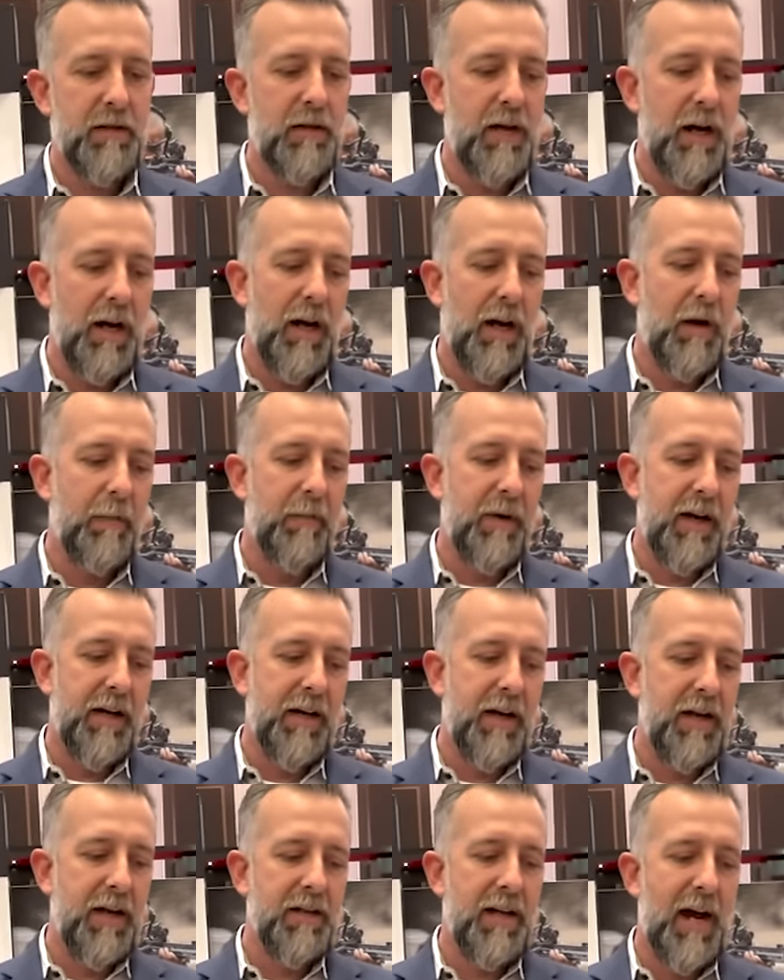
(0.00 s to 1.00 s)
but it
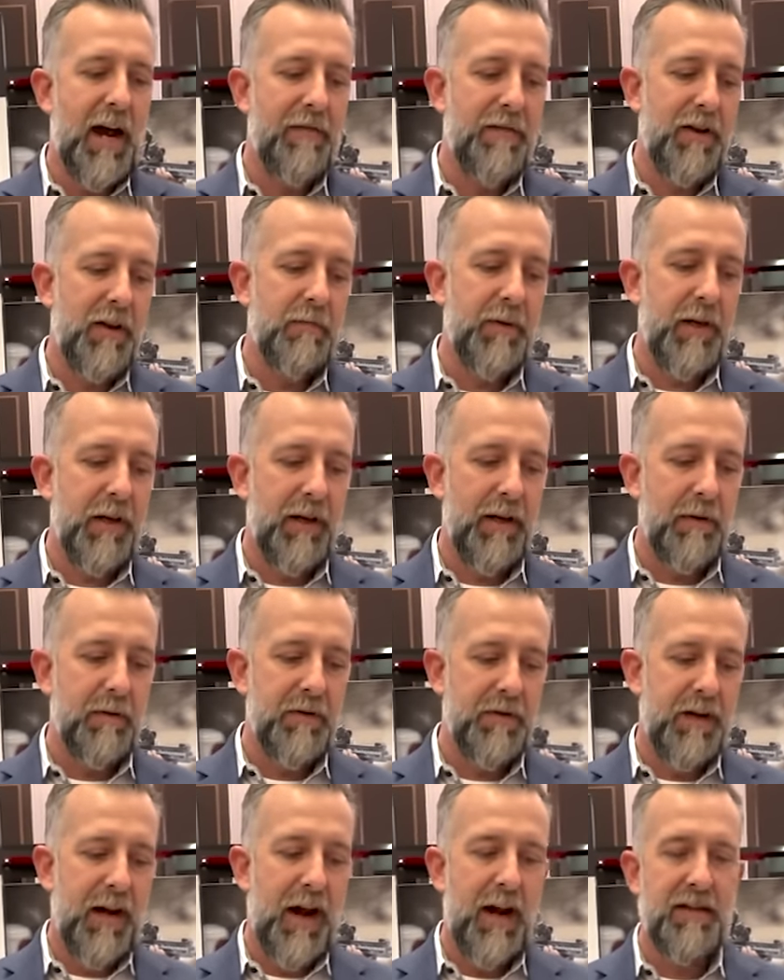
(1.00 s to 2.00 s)
does have the ability
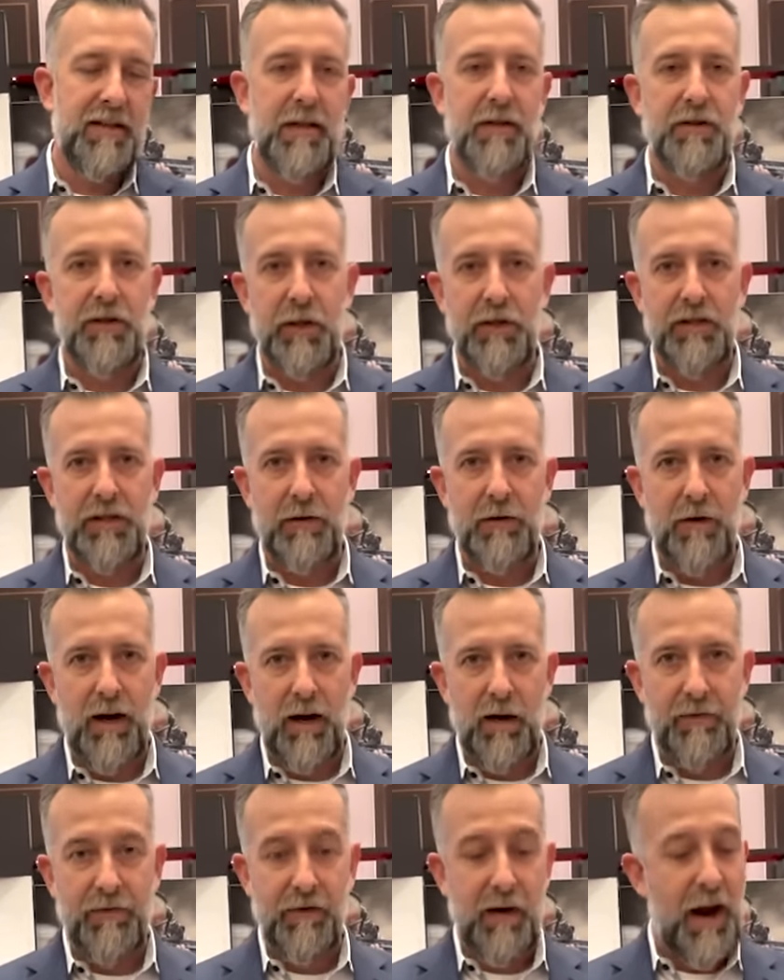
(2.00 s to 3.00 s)
with the 1913
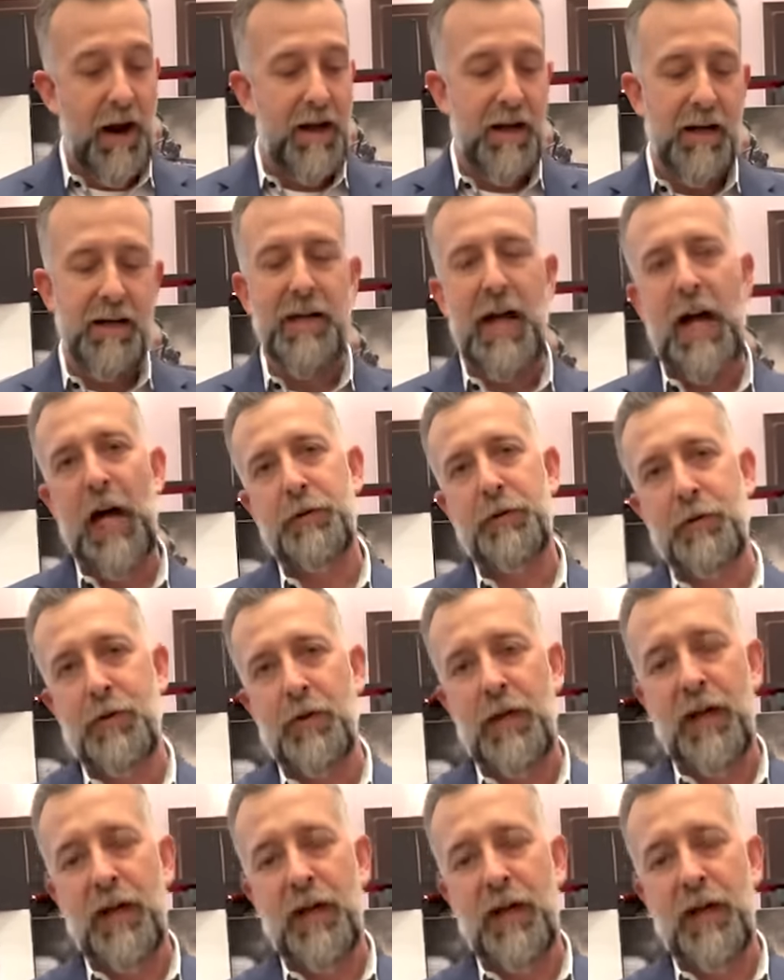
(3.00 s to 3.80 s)
rail for any attachment you'd